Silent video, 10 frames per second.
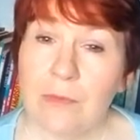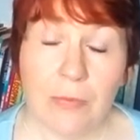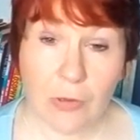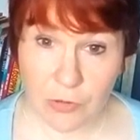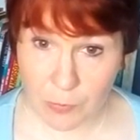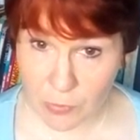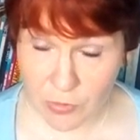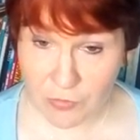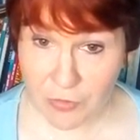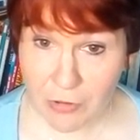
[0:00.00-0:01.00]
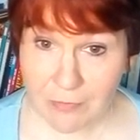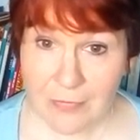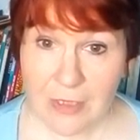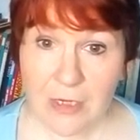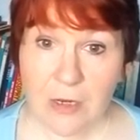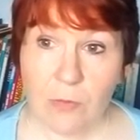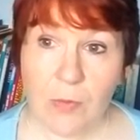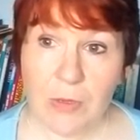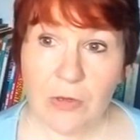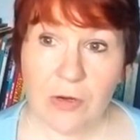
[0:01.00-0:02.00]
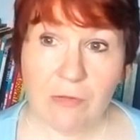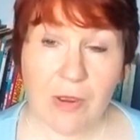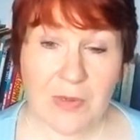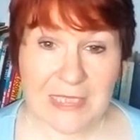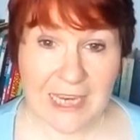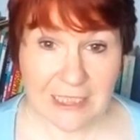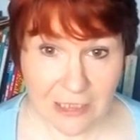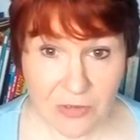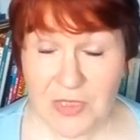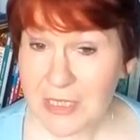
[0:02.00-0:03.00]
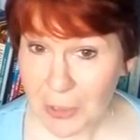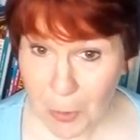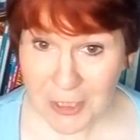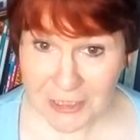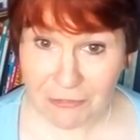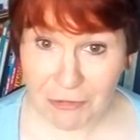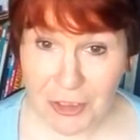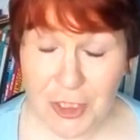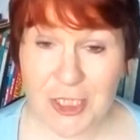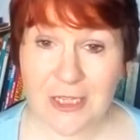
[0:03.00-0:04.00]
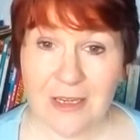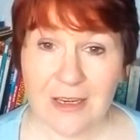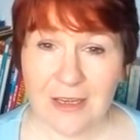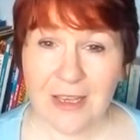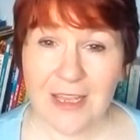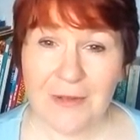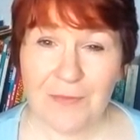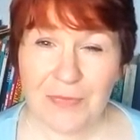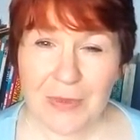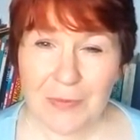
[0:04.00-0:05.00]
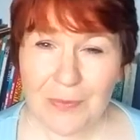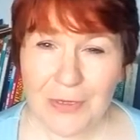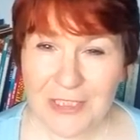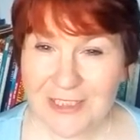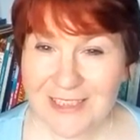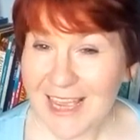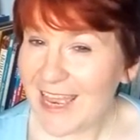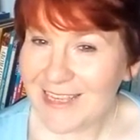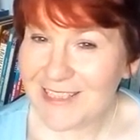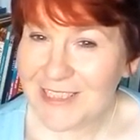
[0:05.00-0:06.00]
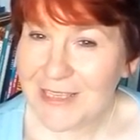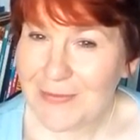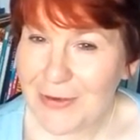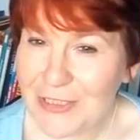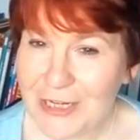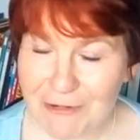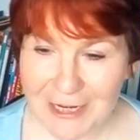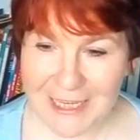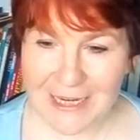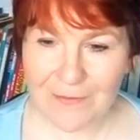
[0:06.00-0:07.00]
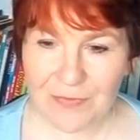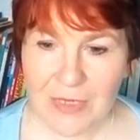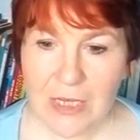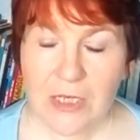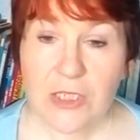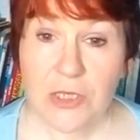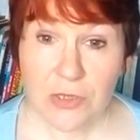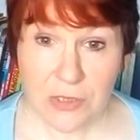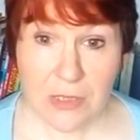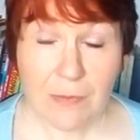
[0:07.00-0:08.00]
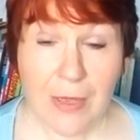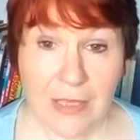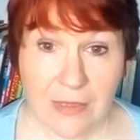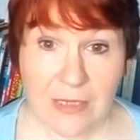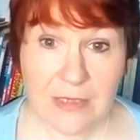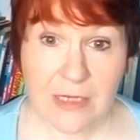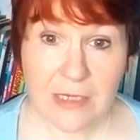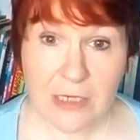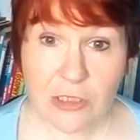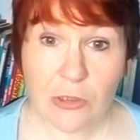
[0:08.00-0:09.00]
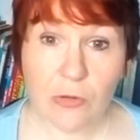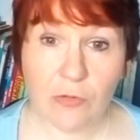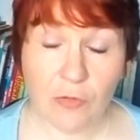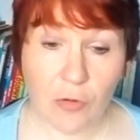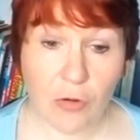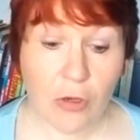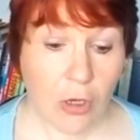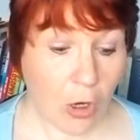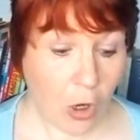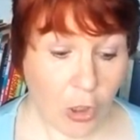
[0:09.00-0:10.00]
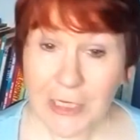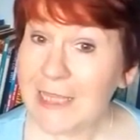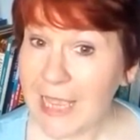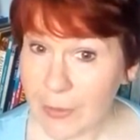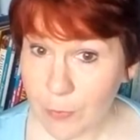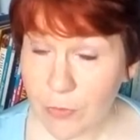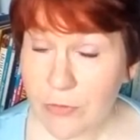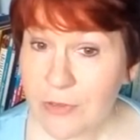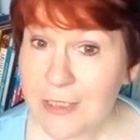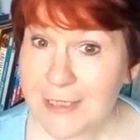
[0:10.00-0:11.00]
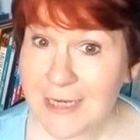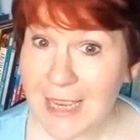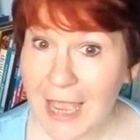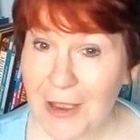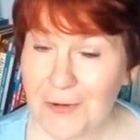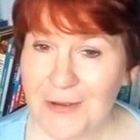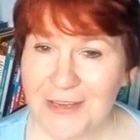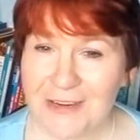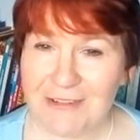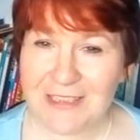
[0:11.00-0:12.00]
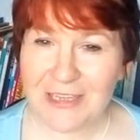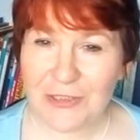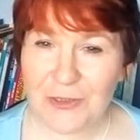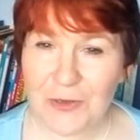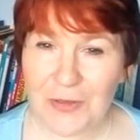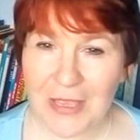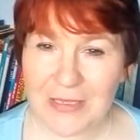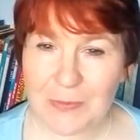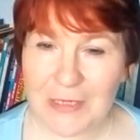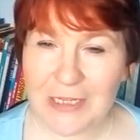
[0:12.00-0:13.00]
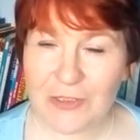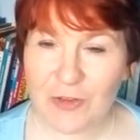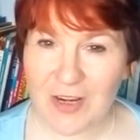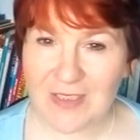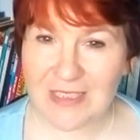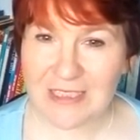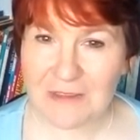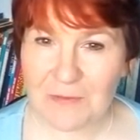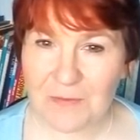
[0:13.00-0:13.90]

Both are beautiful. When we look at Rose later, you'll see they're quite different, but that adds to the magic really. So those are the main things that you need to look for on your label to see how your essential oil has been extracted.